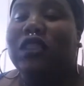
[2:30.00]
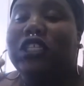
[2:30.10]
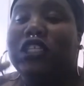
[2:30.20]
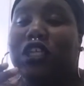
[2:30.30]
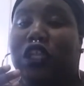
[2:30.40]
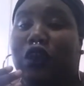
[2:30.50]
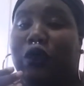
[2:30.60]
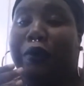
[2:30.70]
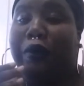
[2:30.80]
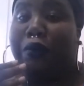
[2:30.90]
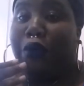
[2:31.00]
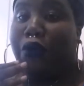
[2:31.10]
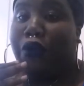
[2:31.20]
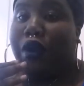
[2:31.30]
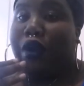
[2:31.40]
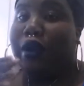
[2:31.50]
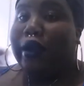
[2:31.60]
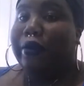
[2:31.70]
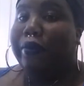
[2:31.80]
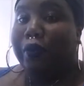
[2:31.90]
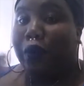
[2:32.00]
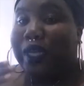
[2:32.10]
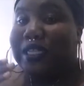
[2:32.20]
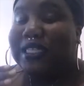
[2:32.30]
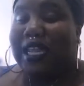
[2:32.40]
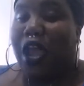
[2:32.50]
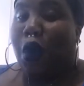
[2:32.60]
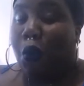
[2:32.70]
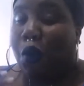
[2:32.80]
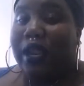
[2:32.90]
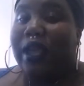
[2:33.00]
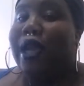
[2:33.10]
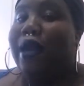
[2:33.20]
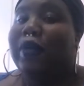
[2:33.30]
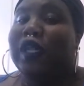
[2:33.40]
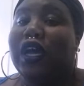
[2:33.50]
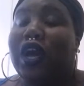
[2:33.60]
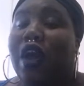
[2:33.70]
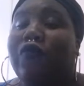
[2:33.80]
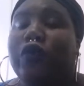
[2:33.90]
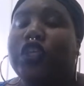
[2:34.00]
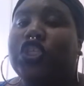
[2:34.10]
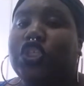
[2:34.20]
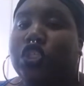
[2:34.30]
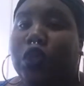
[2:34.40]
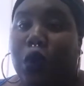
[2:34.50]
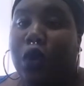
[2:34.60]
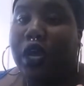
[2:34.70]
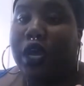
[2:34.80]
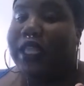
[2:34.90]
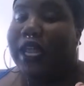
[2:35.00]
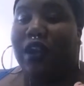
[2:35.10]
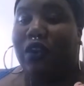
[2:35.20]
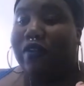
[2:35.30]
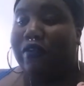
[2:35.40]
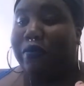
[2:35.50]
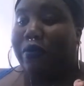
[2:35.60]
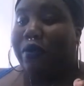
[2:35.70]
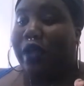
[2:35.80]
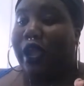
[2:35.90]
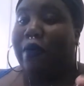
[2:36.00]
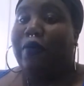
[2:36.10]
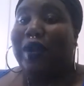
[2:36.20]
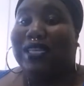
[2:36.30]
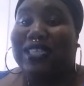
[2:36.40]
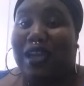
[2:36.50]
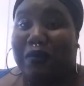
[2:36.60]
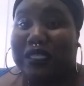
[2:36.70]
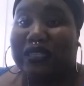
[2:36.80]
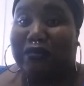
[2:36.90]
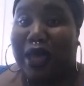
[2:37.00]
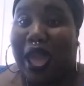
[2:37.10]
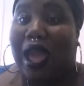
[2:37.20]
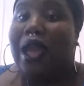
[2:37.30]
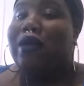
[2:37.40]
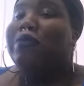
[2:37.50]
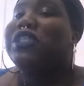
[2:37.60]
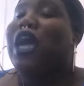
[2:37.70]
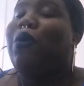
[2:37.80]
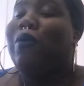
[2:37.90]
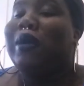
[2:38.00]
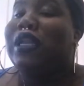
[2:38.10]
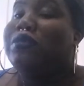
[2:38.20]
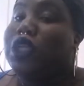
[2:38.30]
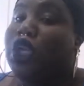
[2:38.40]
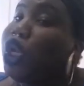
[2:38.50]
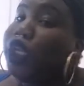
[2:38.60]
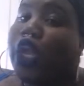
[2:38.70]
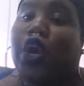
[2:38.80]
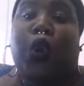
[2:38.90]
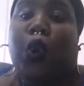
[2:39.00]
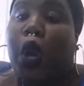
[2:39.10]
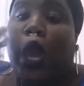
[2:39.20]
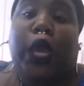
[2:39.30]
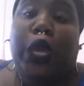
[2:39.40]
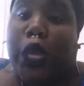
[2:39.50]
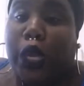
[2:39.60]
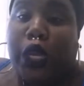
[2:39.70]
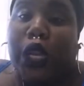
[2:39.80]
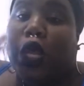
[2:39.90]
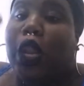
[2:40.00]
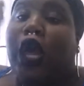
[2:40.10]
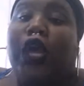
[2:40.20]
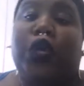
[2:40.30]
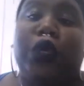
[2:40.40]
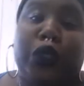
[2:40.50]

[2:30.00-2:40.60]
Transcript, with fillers: this is a little bit more moist than I wanted, but the coverage is so good that I don't even care. But when I say I'm into matte, bitch, I want my lips to look like they cracking. Like,